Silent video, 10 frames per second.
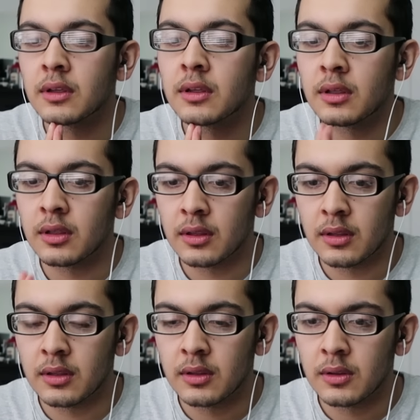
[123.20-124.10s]

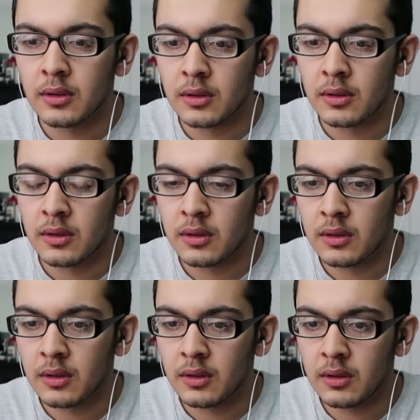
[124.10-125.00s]

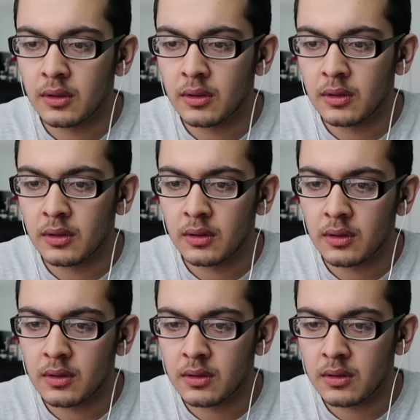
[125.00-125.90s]

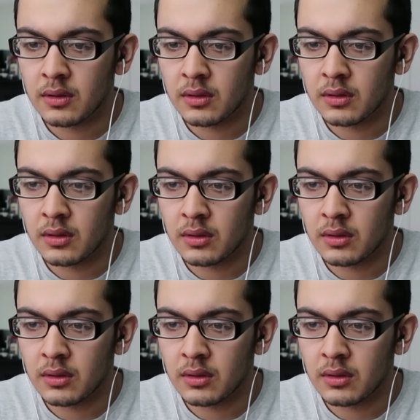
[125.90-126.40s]
(silence)